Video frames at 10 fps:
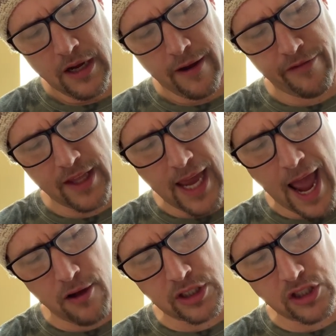of the
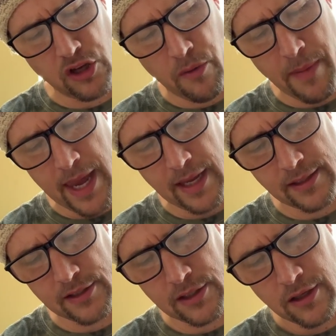Count's
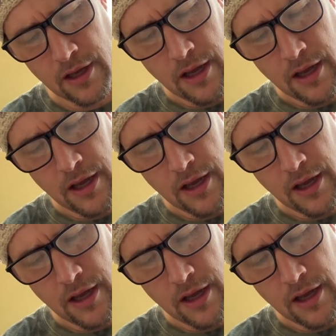domains,